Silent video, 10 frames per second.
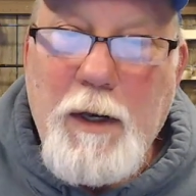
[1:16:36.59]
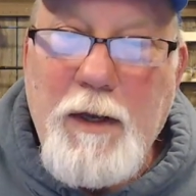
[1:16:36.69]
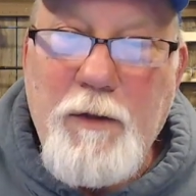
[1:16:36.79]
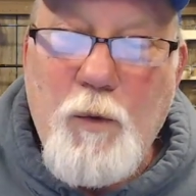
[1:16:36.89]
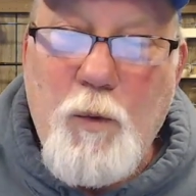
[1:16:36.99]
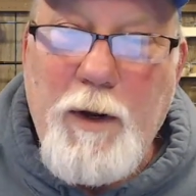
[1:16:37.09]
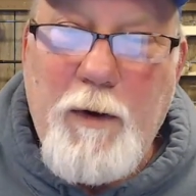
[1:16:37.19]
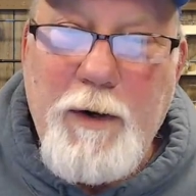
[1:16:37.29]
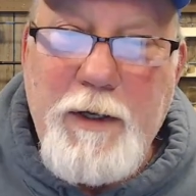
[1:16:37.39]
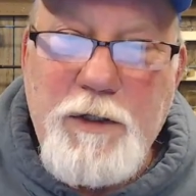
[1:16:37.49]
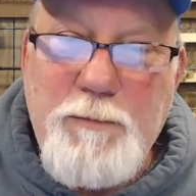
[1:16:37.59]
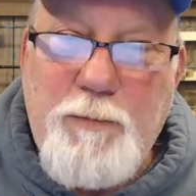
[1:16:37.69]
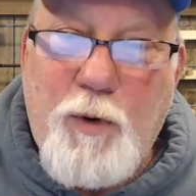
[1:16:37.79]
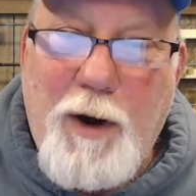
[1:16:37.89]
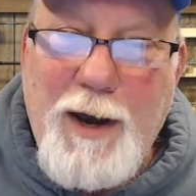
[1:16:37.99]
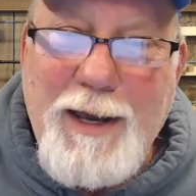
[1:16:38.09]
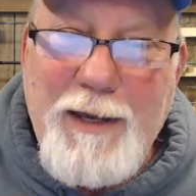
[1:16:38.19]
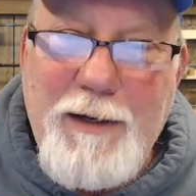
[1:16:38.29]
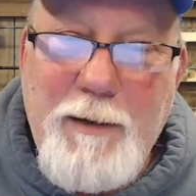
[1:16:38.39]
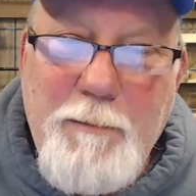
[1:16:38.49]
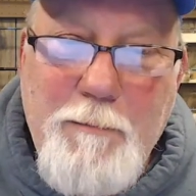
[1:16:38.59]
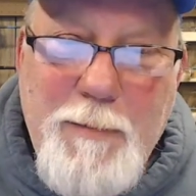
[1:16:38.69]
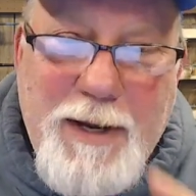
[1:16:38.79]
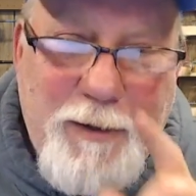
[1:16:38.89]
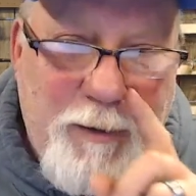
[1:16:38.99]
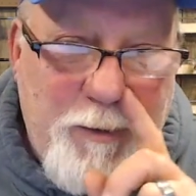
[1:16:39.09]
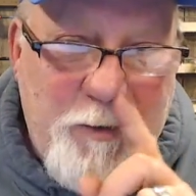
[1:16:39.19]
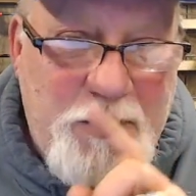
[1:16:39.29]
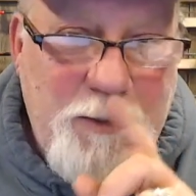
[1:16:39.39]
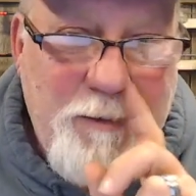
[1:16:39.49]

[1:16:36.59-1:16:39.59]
And the winner is Brian Mears.